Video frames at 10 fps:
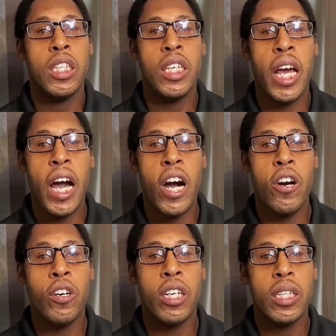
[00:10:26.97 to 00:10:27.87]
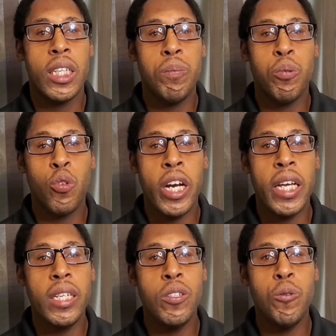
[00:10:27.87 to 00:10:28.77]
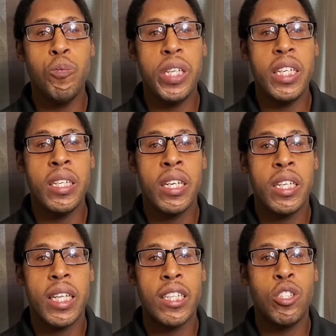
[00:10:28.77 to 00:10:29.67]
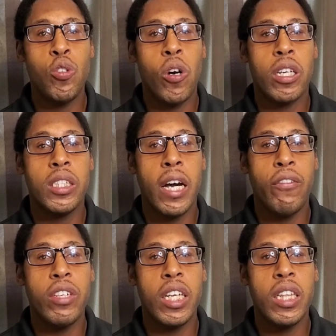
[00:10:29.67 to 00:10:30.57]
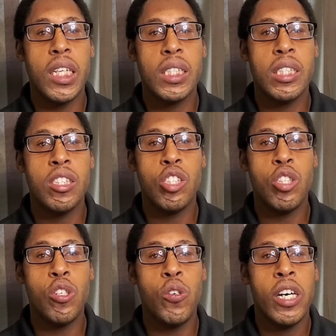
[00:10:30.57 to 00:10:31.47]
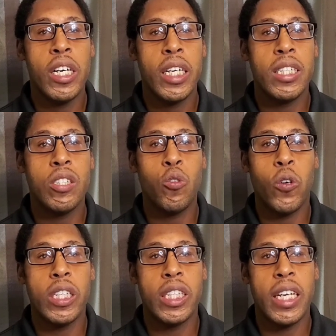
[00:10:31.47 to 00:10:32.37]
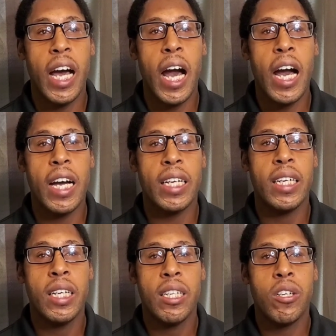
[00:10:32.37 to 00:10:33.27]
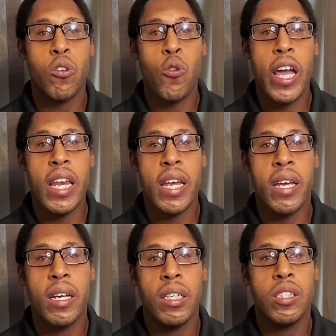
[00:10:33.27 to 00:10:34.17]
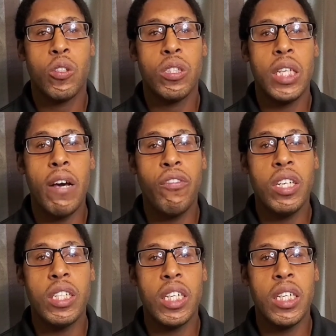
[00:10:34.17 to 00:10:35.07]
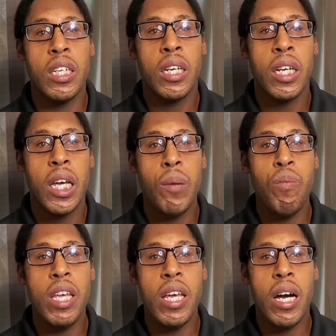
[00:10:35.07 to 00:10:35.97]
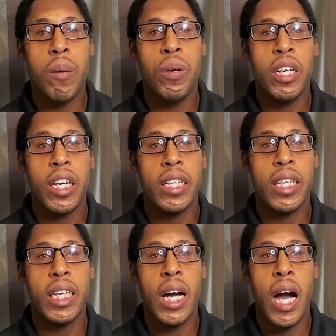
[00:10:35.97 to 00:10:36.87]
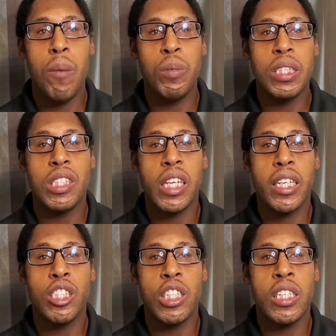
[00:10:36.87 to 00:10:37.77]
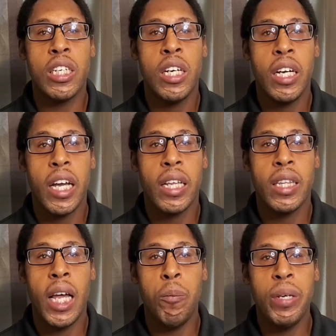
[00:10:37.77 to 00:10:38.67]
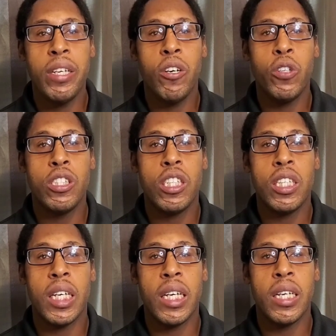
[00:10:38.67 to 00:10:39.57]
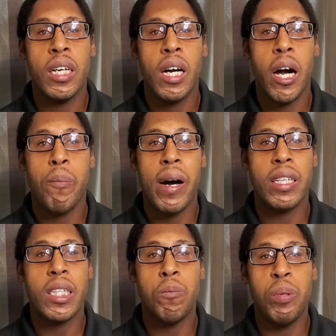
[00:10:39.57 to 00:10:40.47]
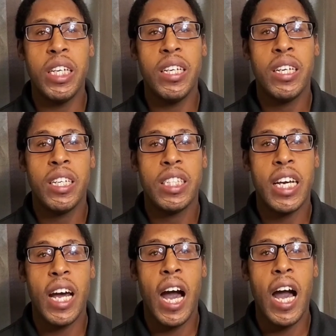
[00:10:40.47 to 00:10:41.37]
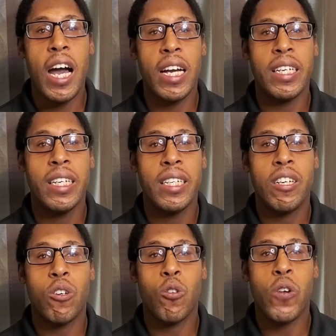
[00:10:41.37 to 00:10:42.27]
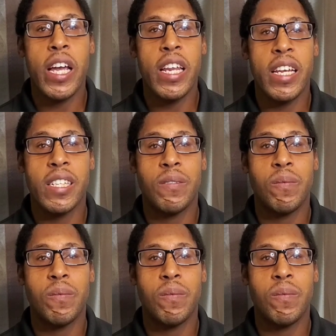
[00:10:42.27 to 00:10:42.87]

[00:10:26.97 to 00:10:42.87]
Now, the brand new beat that you are definitely listening to is the one that I created. So definitely hit me up in the comment section and let me know what you think about the beat that I created.